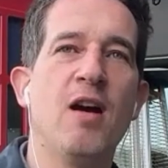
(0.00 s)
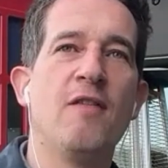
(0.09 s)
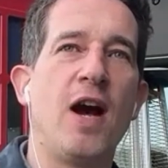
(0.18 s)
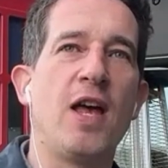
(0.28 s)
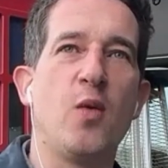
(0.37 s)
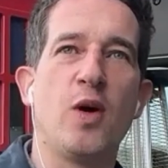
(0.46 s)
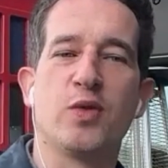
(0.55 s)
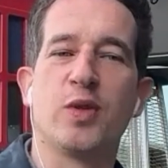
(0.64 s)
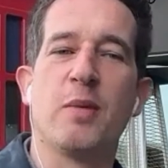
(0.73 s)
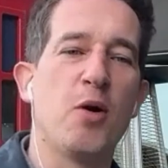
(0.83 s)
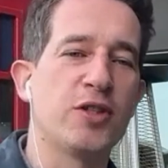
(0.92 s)
find the ones with
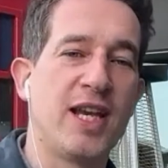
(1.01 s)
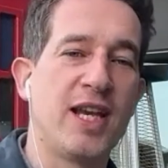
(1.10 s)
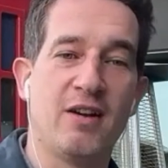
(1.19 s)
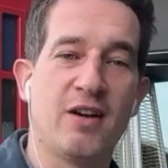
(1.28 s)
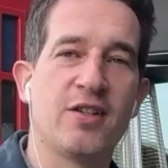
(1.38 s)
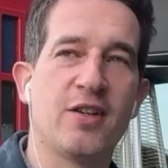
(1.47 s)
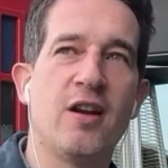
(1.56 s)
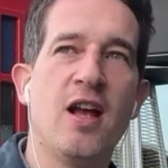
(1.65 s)
the most character.